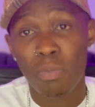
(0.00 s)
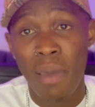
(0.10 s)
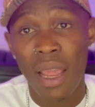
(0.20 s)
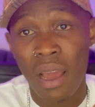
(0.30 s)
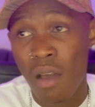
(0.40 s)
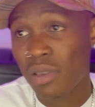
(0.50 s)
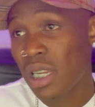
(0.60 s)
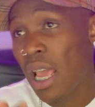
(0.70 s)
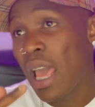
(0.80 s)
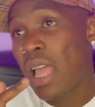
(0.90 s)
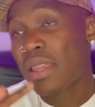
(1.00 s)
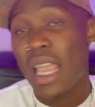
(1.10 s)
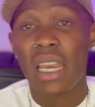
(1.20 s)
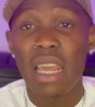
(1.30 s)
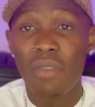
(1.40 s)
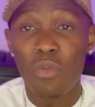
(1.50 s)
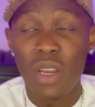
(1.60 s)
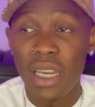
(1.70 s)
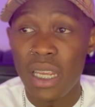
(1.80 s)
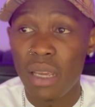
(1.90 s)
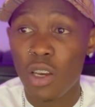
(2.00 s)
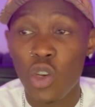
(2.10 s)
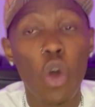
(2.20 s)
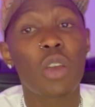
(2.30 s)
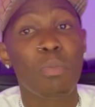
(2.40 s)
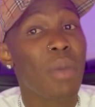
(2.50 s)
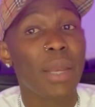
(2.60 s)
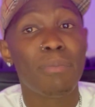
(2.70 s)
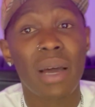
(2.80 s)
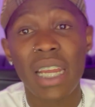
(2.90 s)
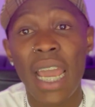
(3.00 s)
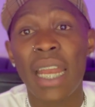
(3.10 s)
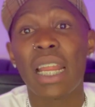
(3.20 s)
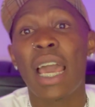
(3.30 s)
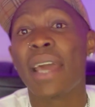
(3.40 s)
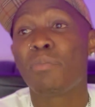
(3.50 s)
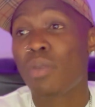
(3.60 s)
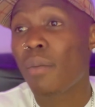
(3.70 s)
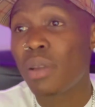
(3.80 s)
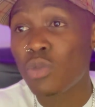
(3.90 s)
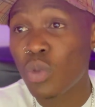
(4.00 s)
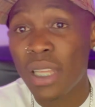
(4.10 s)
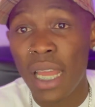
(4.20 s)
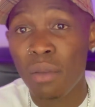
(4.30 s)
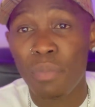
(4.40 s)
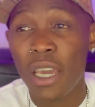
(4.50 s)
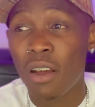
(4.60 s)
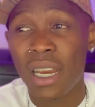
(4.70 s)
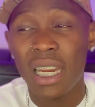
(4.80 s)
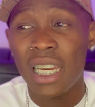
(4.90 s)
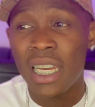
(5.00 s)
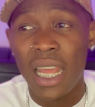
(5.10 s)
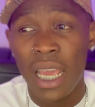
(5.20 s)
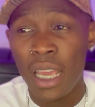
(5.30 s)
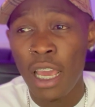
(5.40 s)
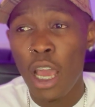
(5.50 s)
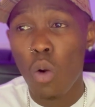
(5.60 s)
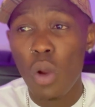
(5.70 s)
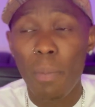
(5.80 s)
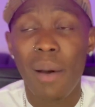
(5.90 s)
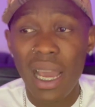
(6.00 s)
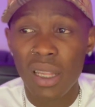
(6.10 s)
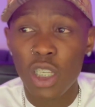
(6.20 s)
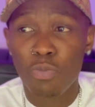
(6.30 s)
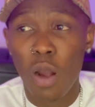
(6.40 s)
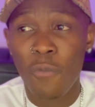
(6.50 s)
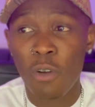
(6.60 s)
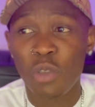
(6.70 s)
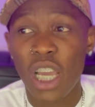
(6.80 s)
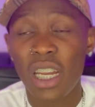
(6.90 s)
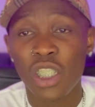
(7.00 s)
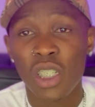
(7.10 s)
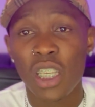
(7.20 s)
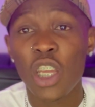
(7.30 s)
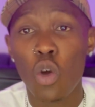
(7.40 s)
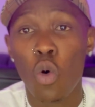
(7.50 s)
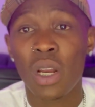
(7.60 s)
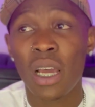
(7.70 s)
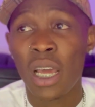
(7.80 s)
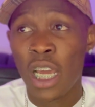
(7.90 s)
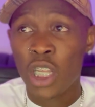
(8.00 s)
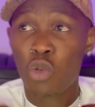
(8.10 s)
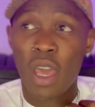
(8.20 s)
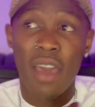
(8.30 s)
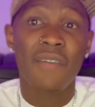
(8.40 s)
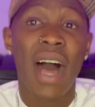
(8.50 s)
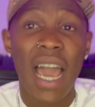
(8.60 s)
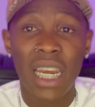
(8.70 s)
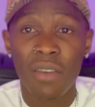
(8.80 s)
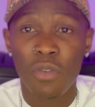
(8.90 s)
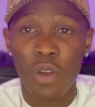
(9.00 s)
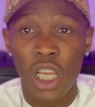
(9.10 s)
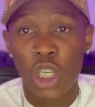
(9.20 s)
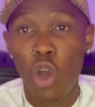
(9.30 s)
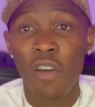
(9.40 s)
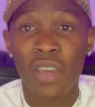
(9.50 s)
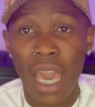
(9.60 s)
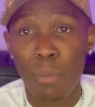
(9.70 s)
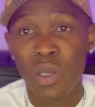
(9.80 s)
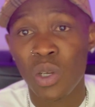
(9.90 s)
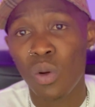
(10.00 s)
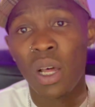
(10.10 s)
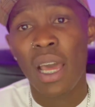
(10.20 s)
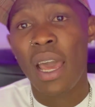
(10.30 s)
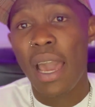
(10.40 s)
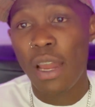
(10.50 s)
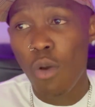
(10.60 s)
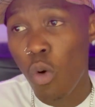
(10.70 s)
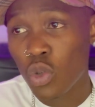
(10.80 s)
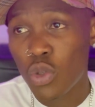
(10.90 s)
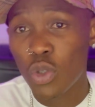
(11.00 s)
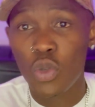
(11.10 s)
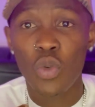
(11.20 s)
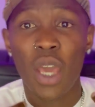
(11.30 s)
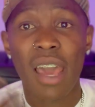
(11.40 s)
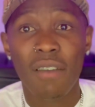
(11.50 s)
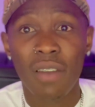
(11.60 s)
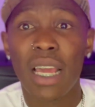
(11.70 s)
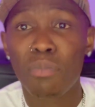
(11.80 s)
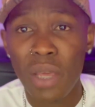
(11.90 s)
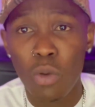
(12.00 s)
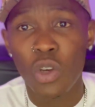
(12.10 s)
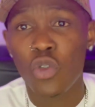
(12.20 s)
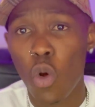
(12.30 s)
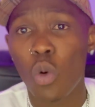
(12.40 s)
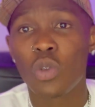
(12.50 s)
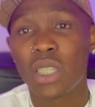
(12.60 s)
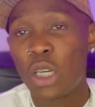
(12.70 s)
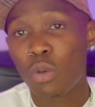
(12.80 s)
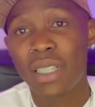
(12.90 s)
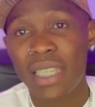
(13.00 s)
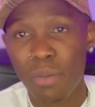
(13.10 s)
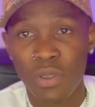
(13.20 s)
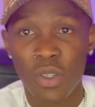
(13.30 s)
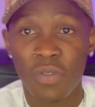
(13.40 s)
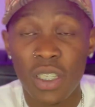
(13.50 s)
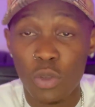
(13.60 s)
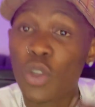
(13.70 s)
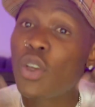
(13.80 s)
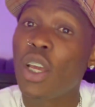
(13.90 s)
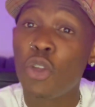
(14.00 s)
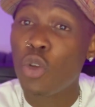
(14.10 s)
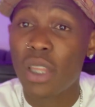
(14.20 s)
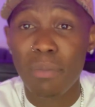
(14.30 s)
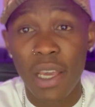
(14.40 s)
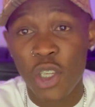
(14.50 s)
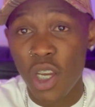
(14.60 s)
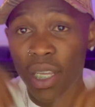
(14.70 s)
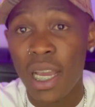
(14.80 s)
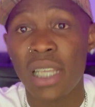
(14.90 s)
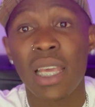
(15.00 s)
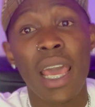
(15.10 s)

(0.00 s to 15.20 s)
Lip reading: paid out. They never really not made money and had problems with getting paid out. At the end of the day, we buy these prop firm challenges in order to have high leverage of capital, and also to have like big withdrawals and all that type of stuff. And so you looked at my journey, guys.